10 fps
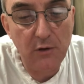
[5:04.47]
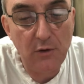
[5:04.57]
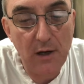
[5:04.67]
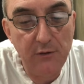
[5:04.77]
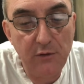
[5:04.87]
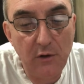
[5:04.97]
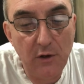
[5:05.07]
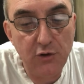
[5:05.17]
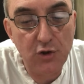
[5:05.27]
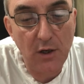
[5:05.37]
Rice, the
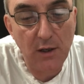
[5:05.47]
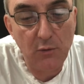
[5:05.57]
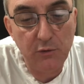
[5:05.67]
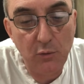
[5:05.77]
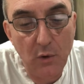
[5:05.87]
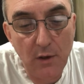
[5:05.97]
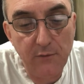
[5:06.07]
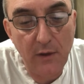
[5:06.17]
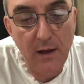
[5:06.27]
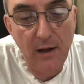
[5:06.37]
Glendronach was one of
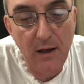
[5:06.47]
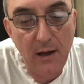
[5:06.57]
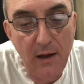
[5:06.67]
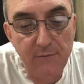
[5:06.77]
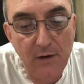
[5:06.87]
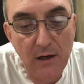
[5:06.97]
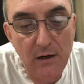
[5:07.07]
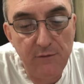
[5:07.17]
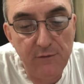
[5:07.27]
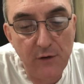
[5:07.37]
the very
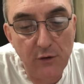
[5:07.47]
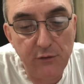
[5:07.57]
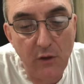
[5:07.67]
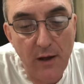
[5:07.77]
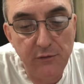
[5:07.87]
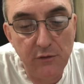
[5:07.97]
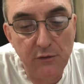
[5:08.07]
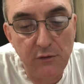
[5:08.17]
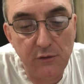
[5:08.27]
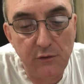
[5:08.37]
first
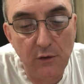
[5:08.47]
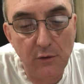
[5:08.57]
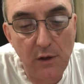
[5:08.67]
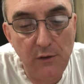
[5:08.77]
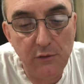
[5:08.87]
licensed distilleries.